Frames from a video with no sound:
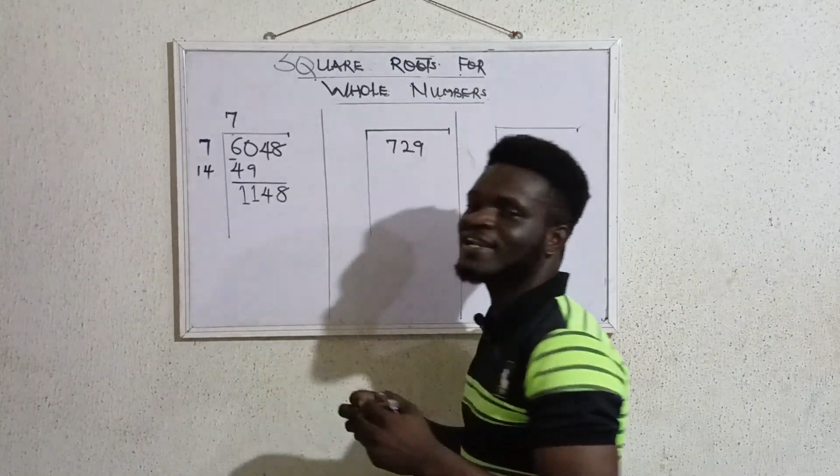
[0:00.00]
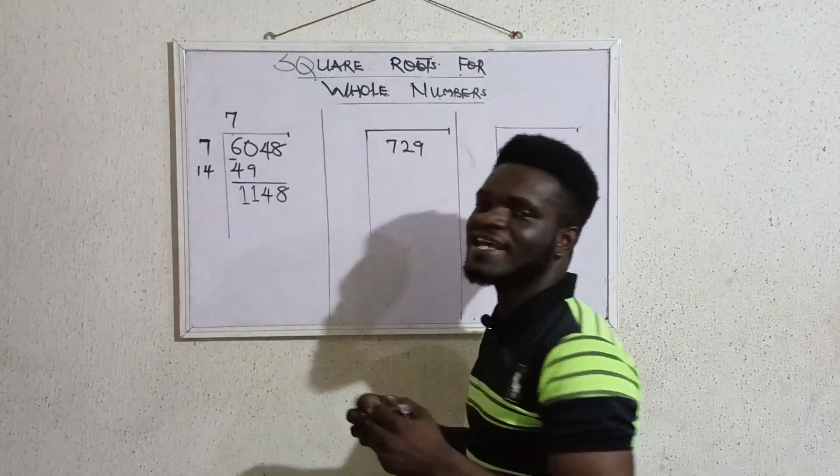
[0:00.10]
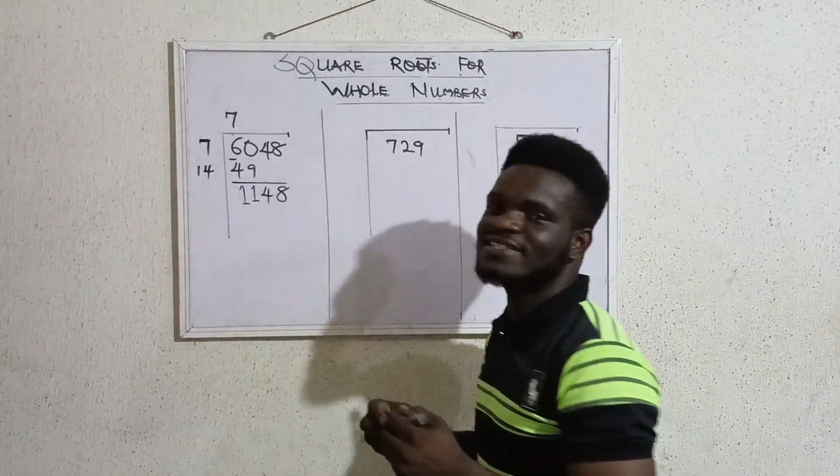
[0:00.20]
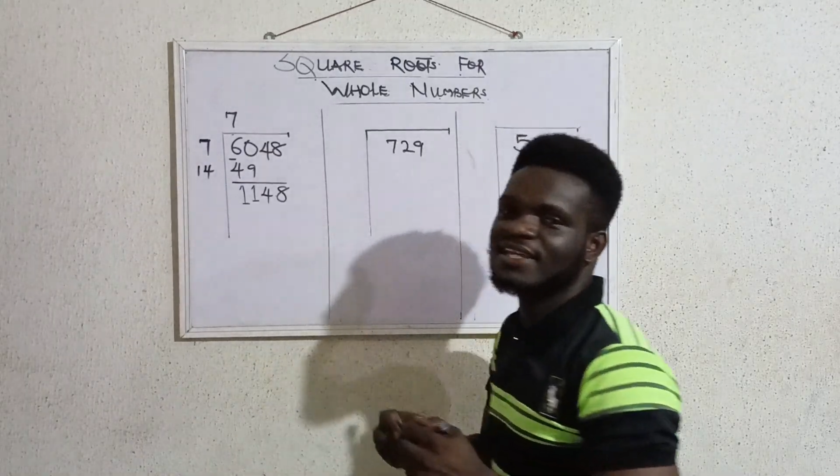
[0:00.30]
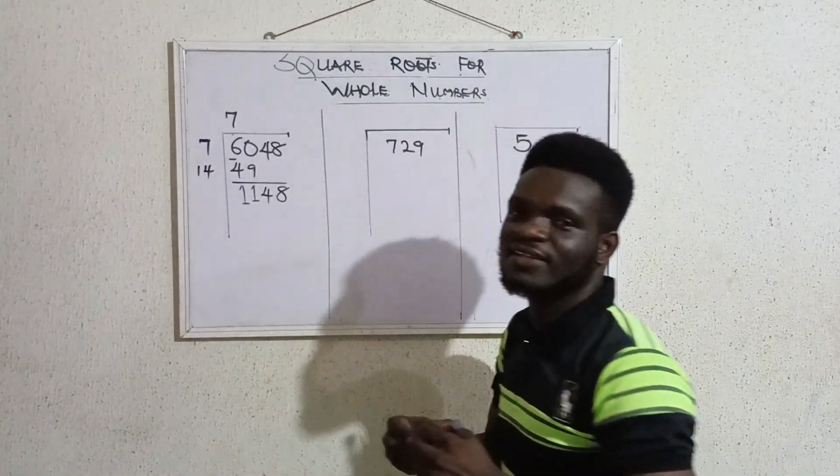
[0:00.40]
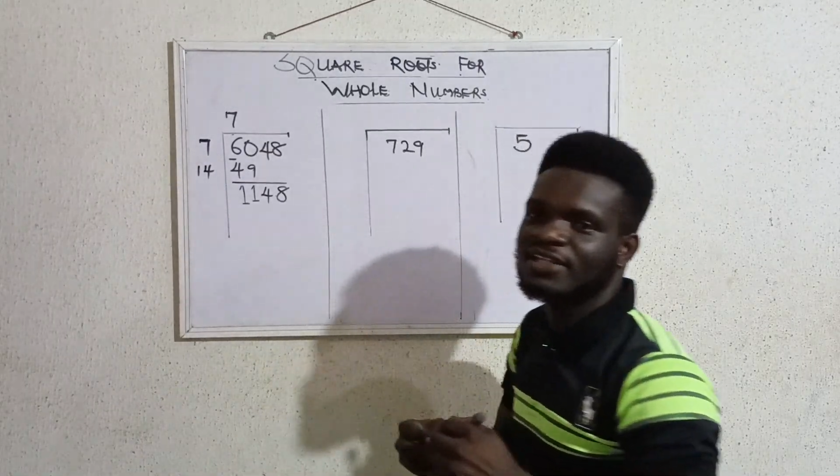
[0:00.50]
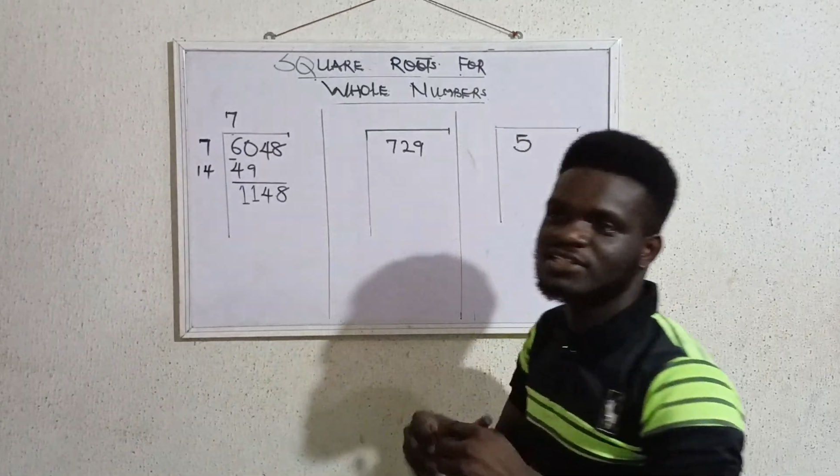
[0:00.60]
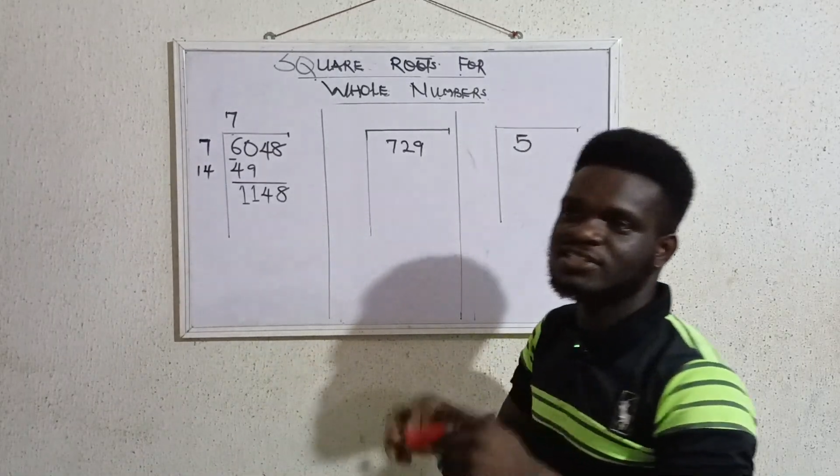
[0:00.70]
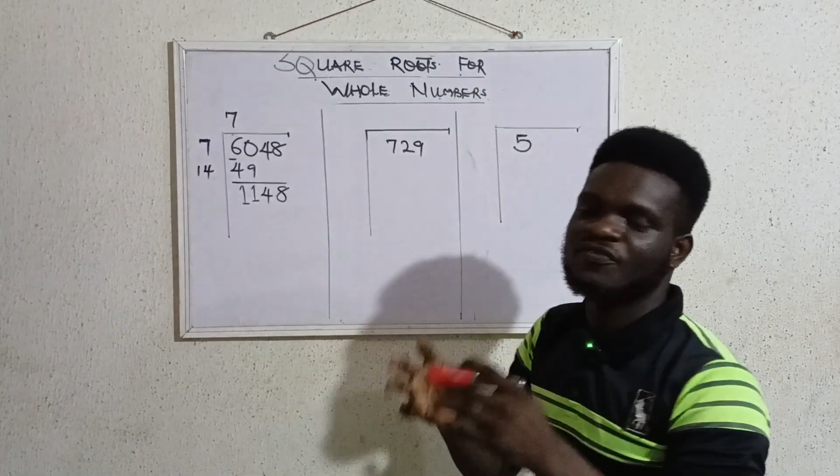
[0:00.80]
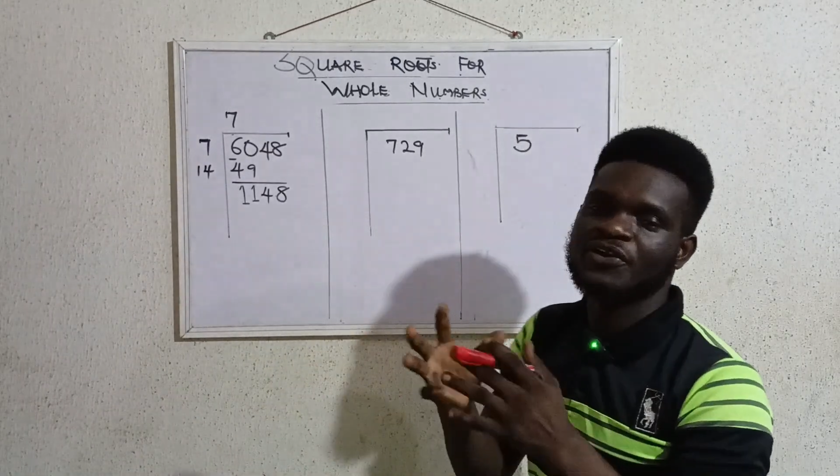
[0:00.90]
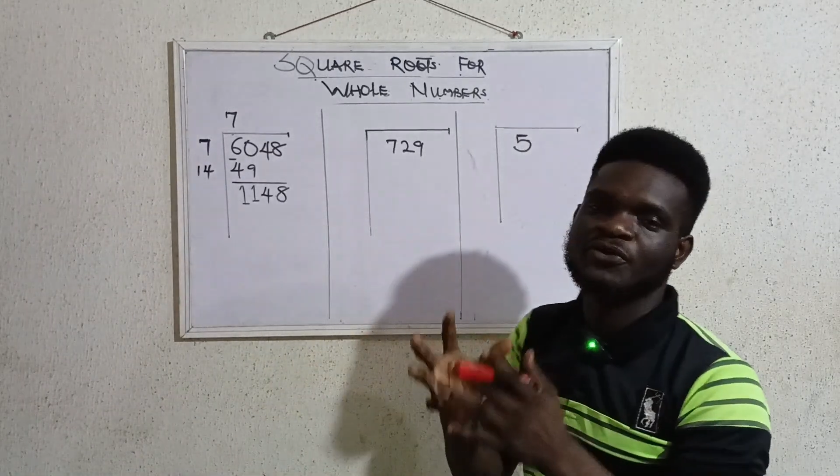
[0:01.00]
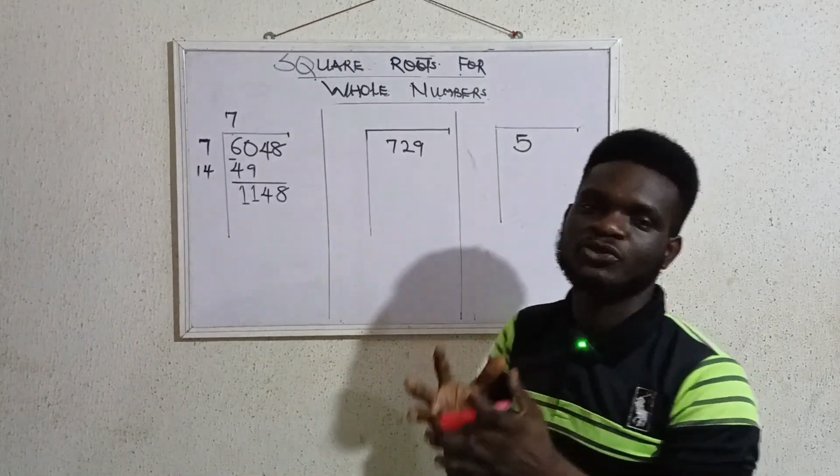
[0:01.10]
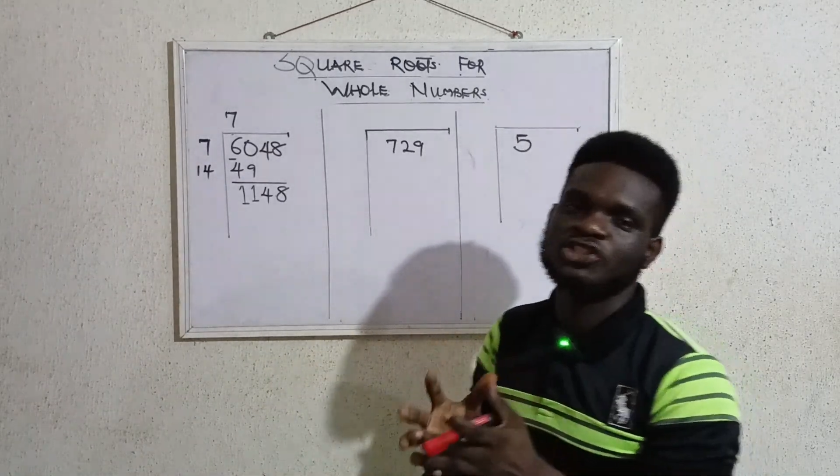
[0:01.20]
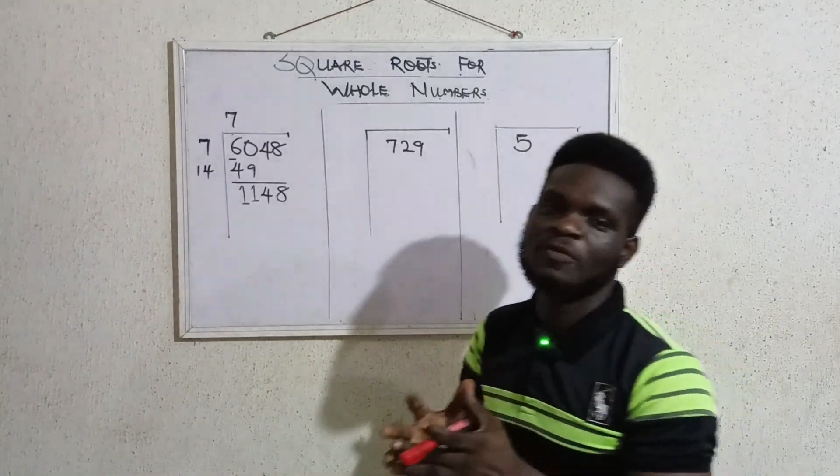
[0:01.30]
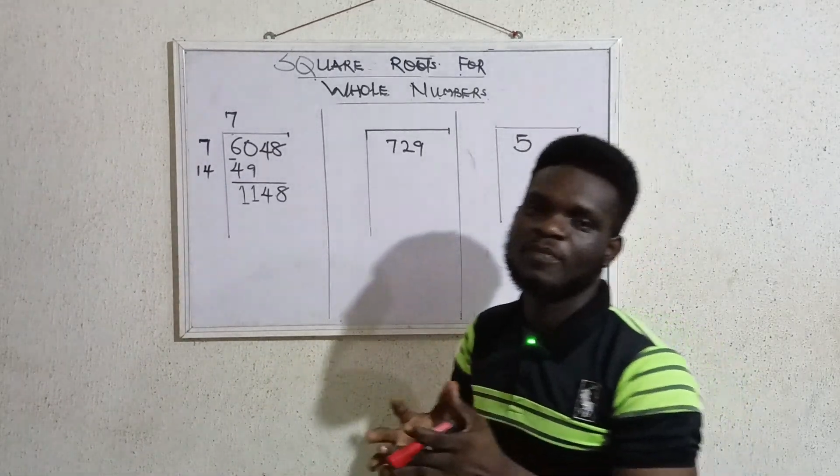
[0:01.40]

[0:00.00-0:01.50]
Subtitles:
the next thing, this is a very crucial